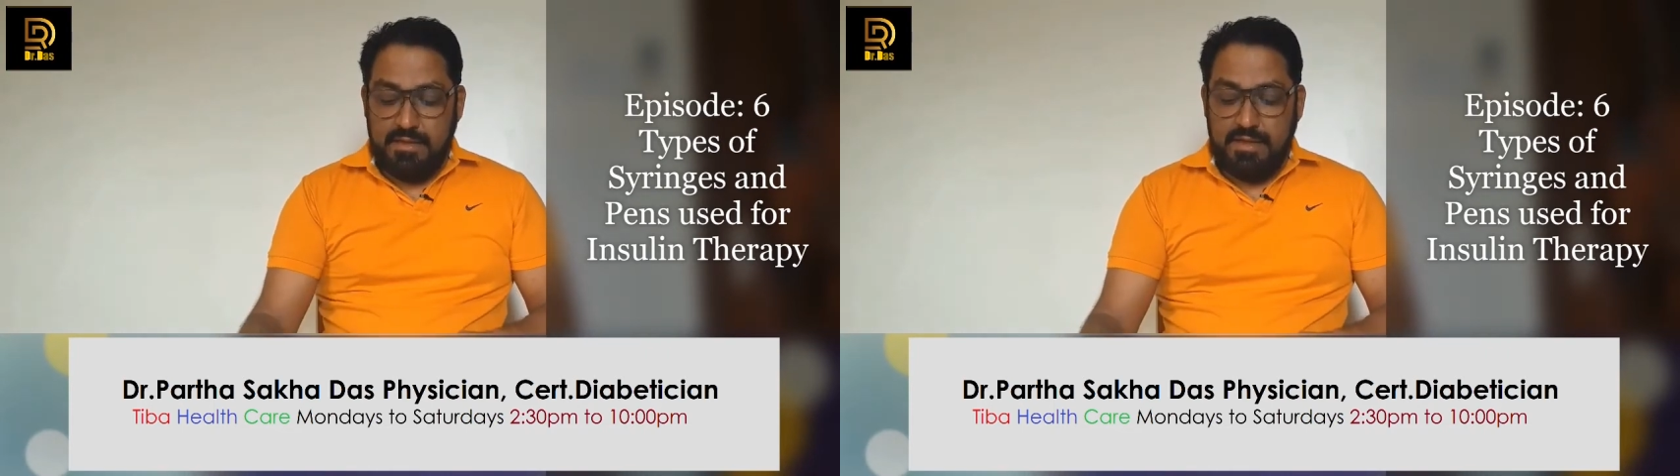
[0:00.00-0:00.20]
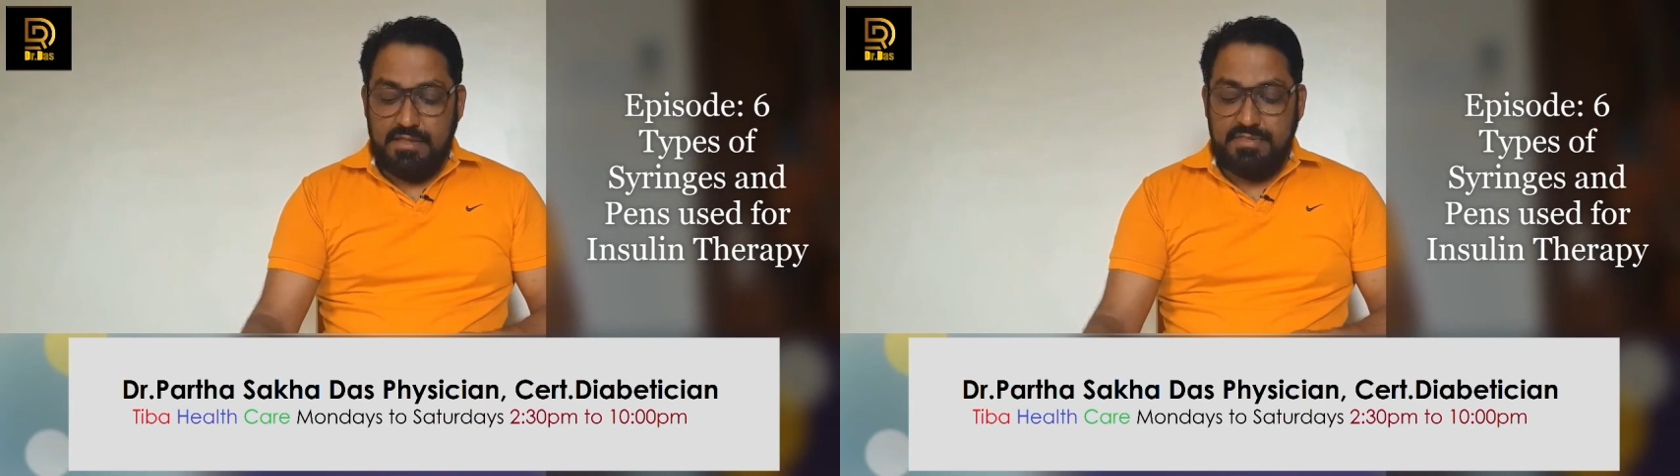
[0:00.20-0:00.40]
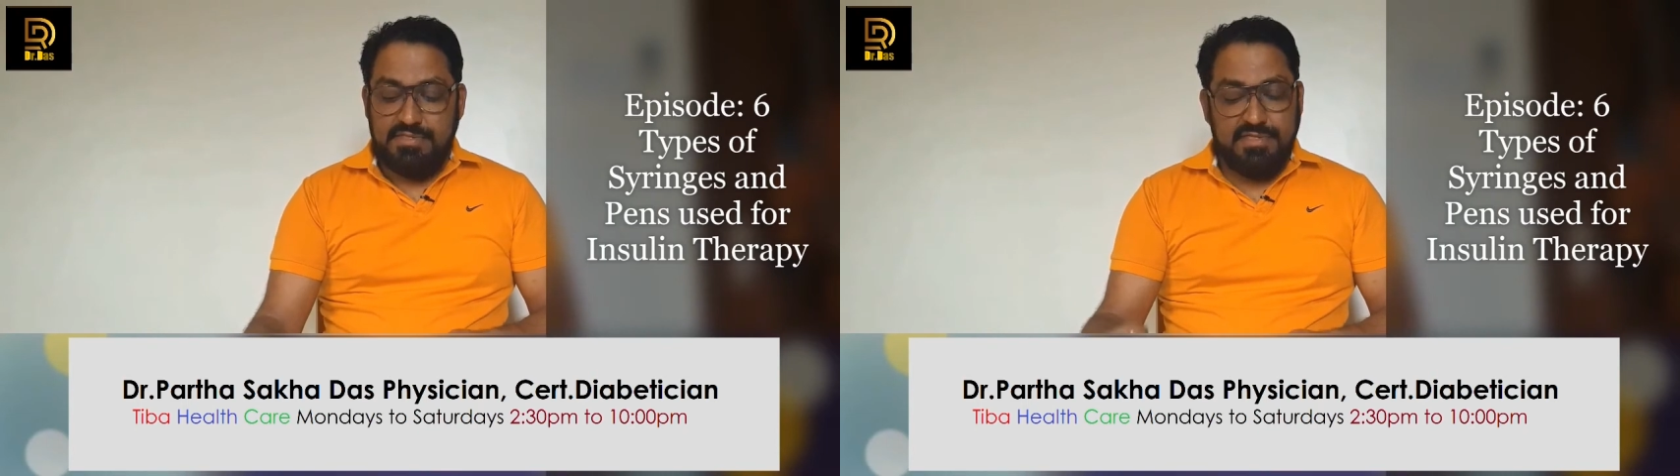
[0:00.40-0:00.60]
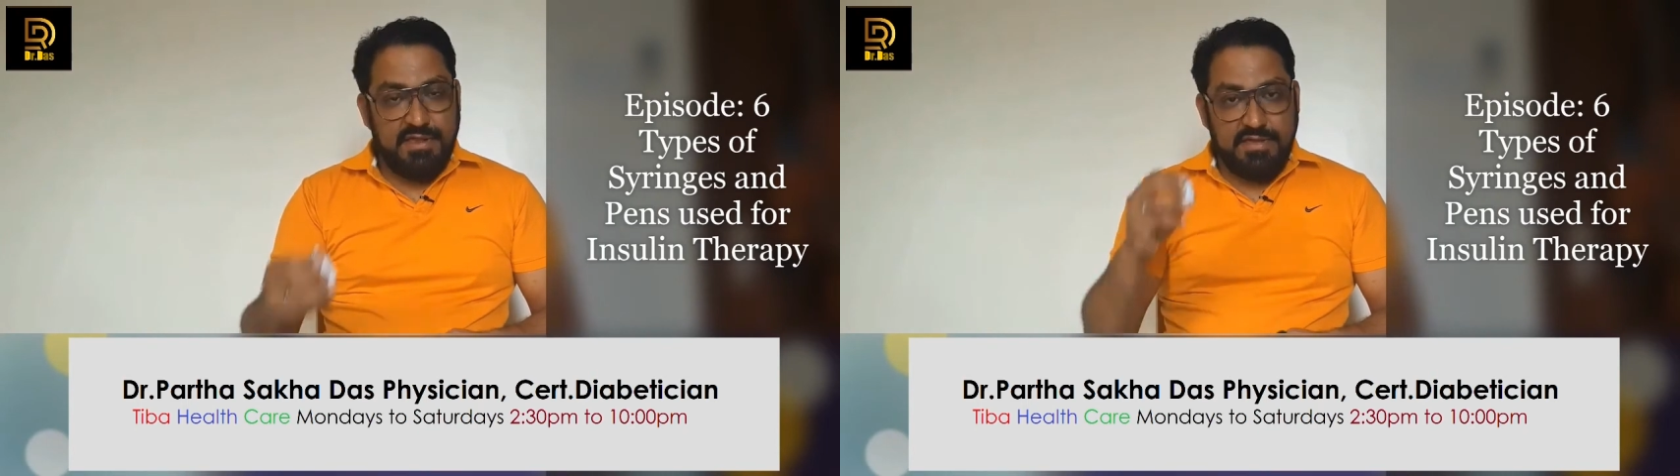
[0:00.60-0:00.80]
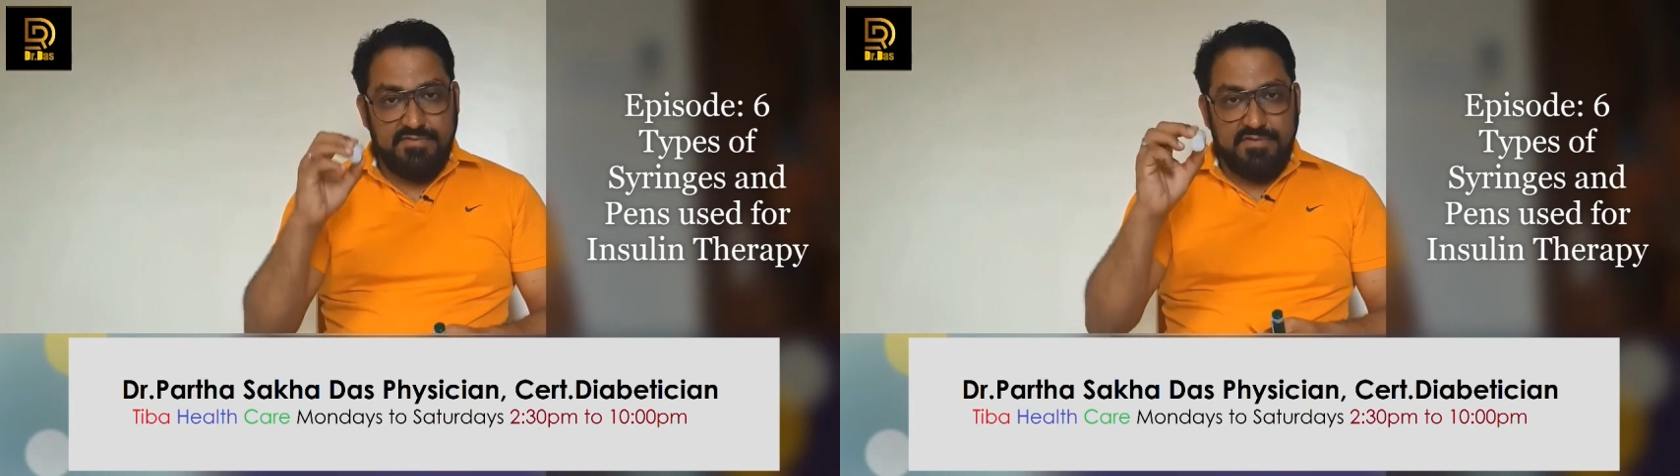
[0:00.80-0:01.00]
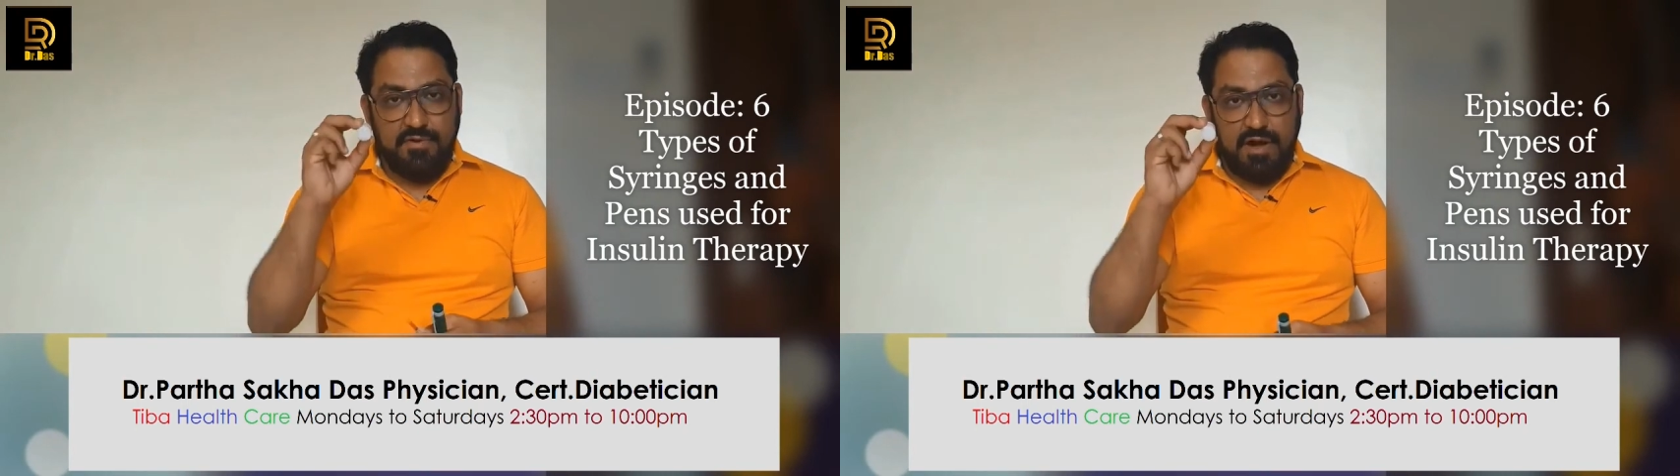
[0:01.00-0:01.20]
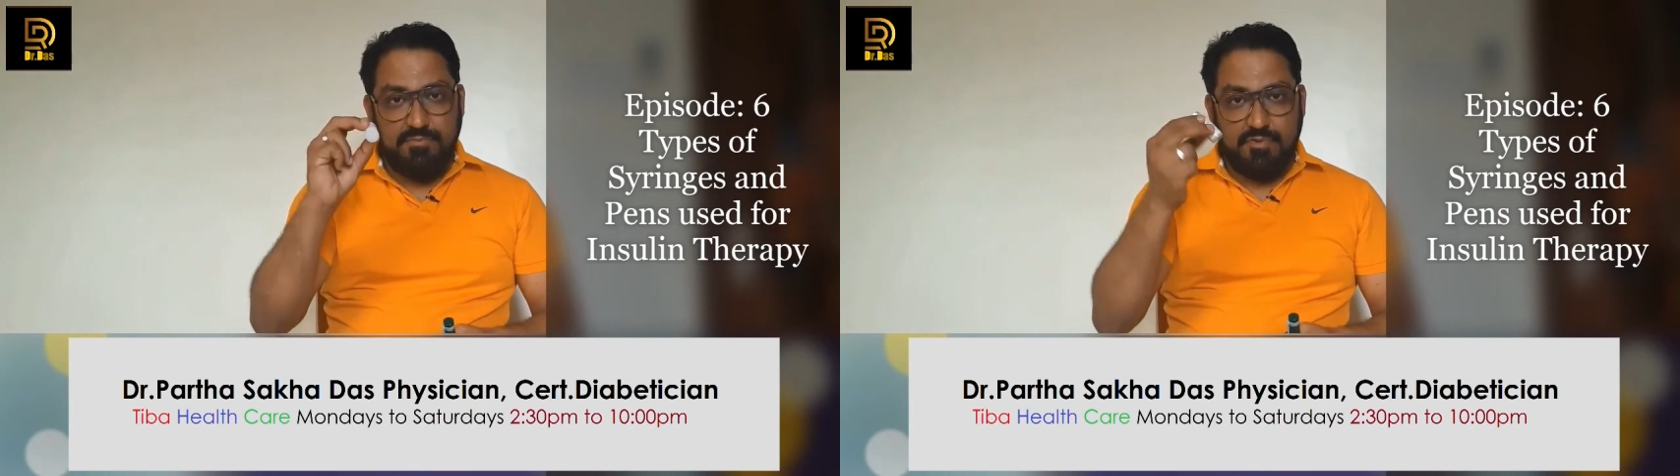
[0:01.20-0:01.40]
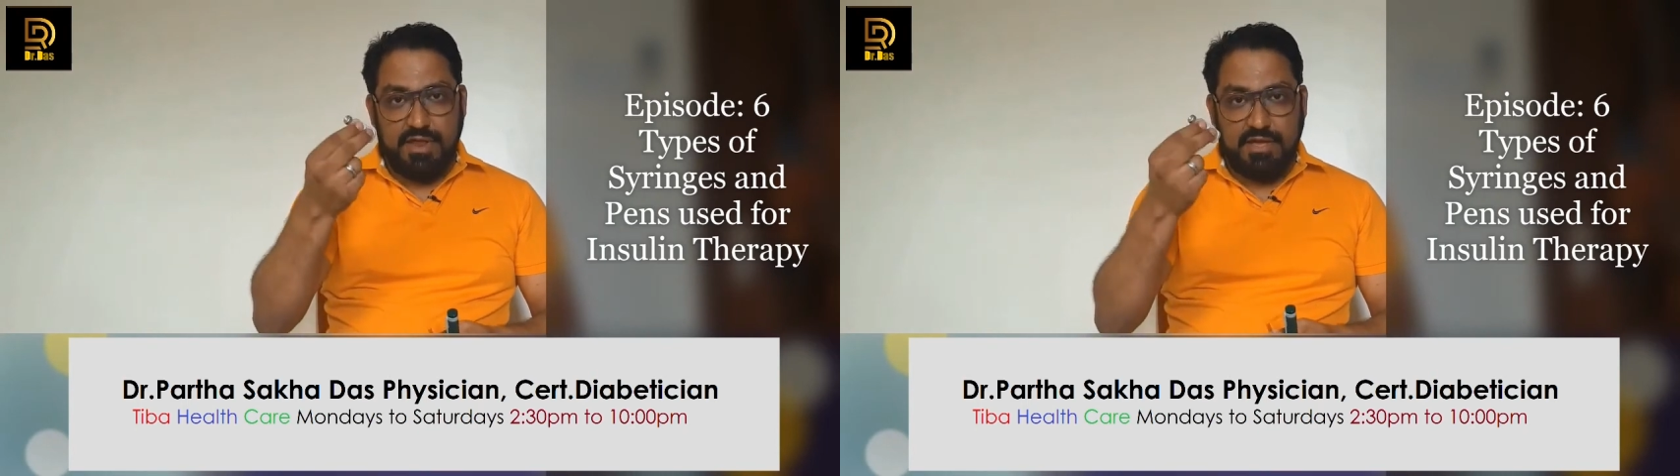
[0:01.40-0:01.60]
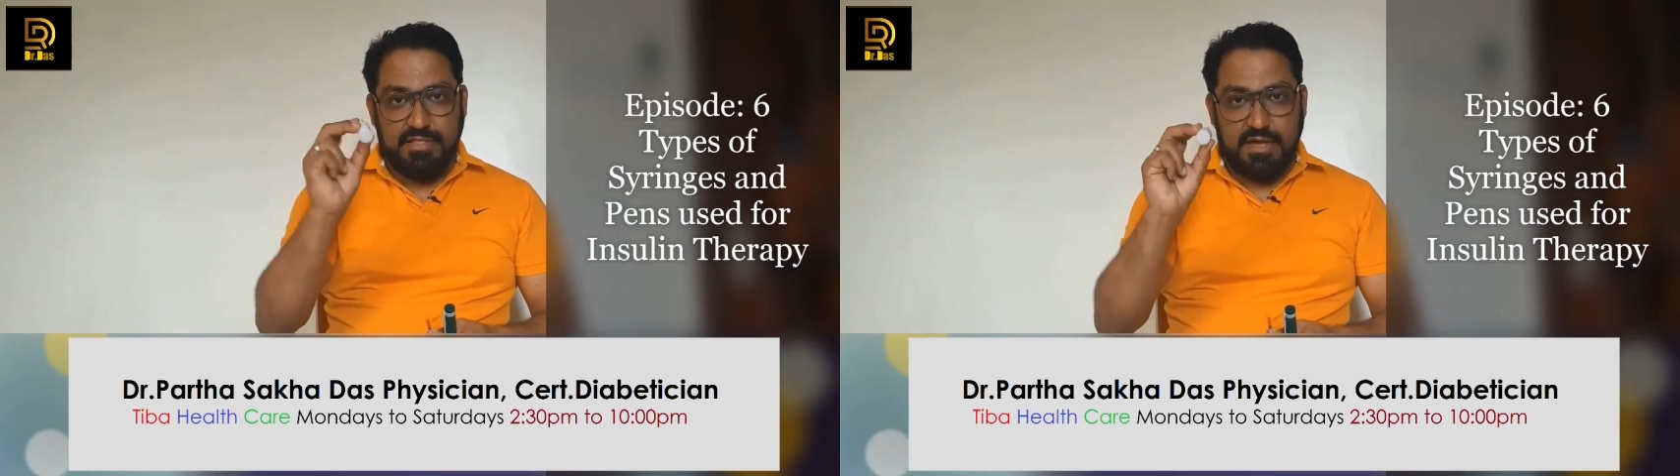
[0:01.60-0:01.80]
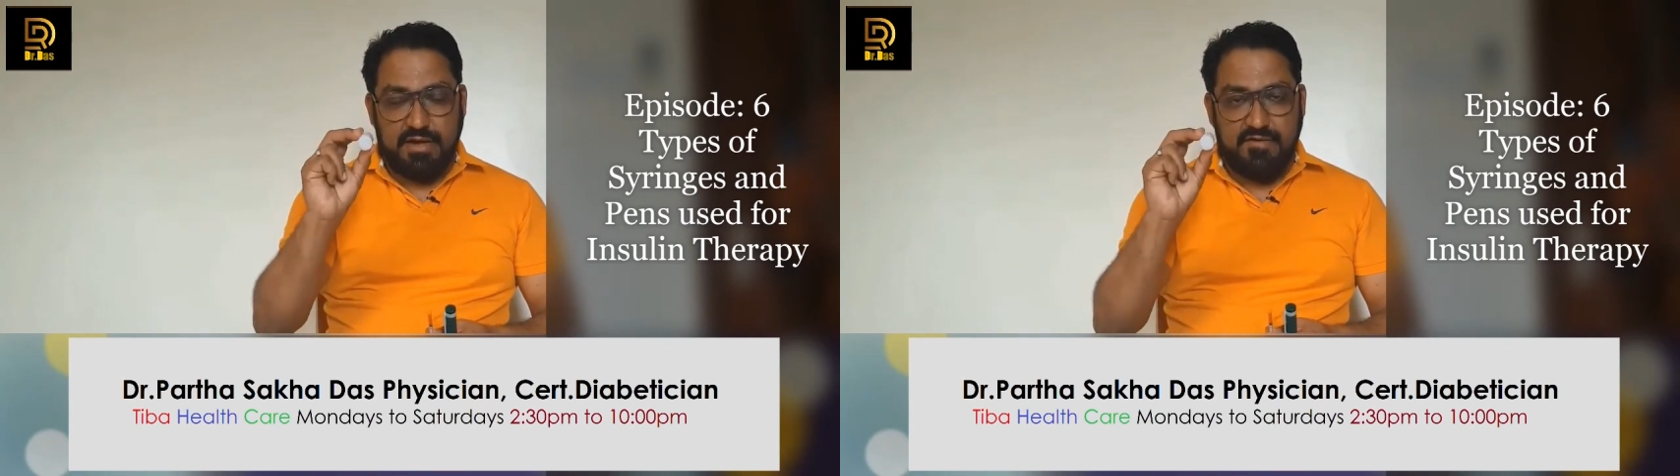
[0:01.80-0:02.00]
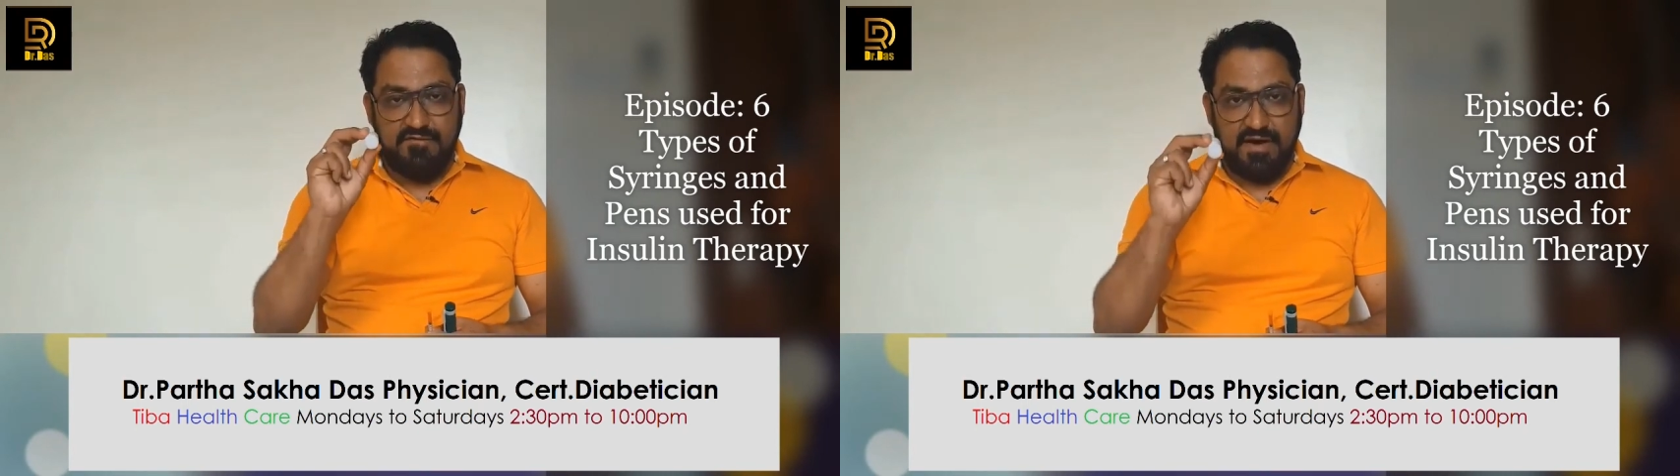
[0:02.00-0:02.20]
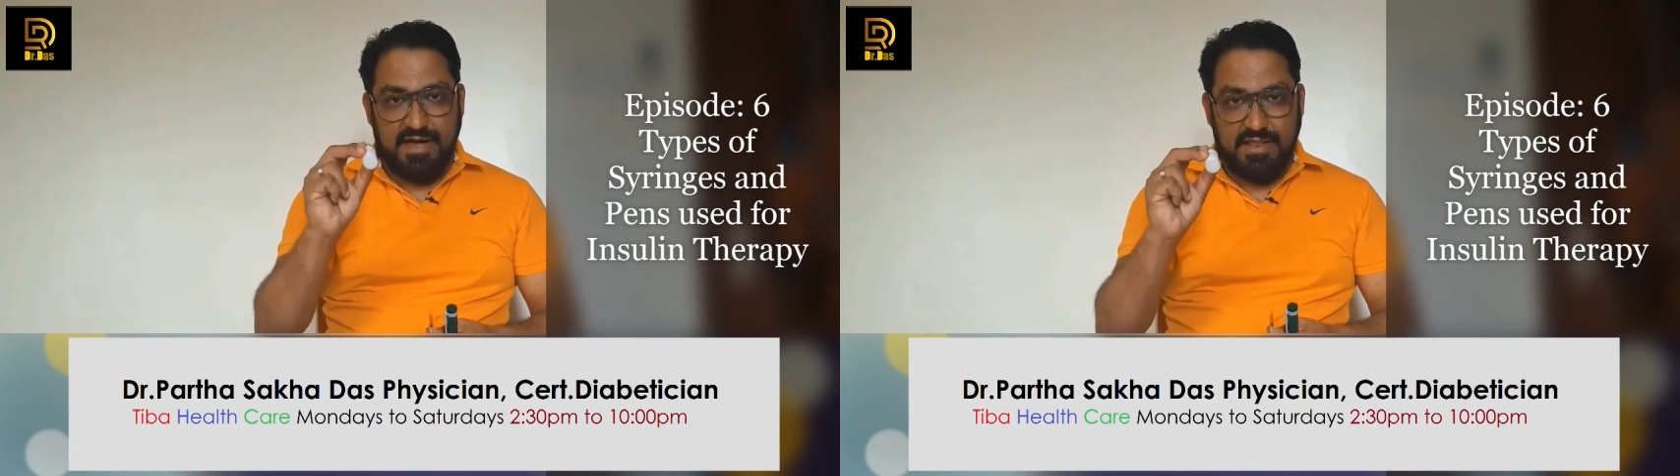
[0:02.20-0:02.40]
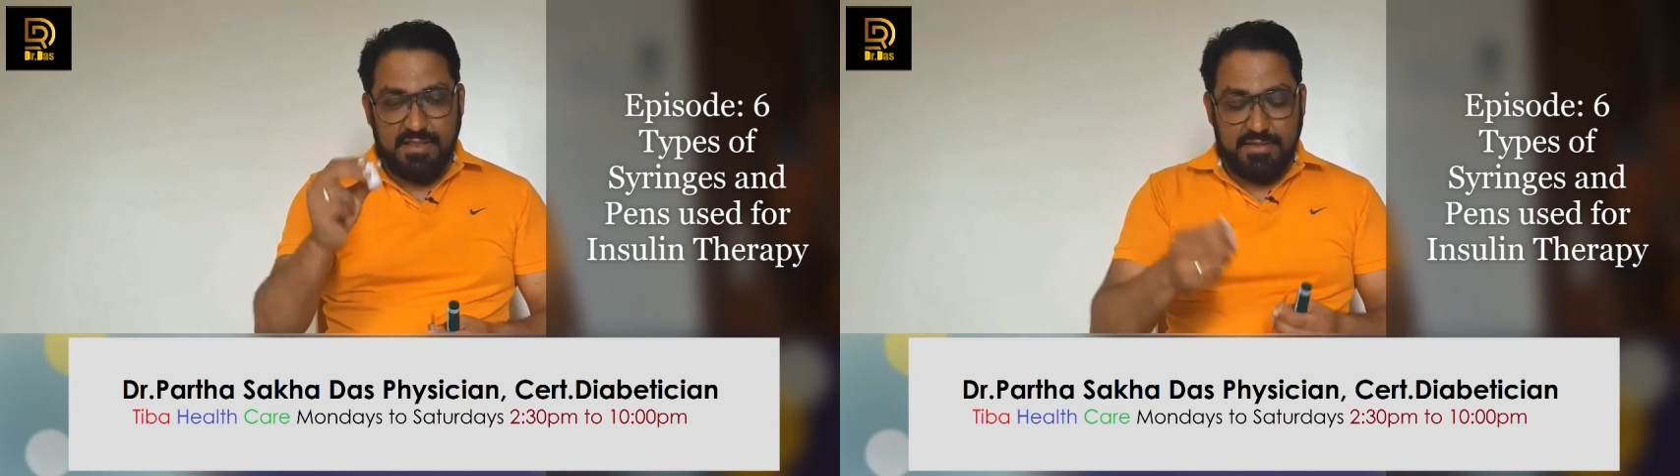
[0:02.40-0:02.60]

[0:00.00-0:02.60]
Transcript: In syringe you have to take the vial,